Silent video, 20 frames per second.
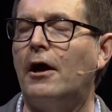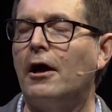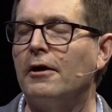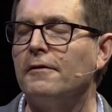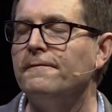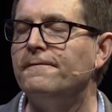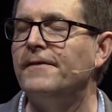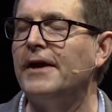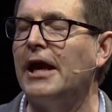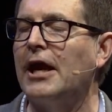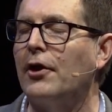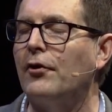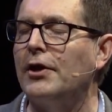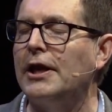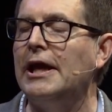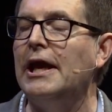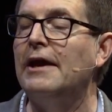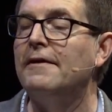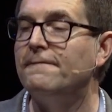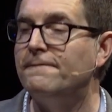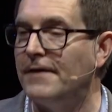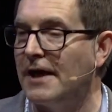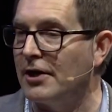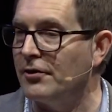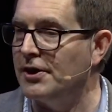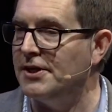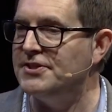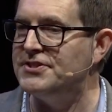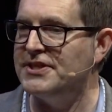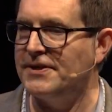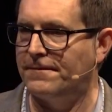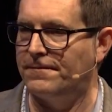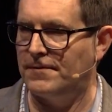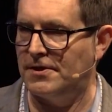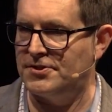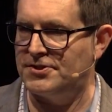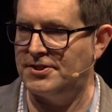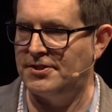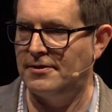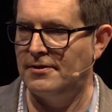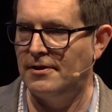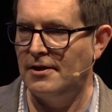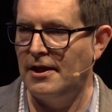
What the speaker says: are very, very different.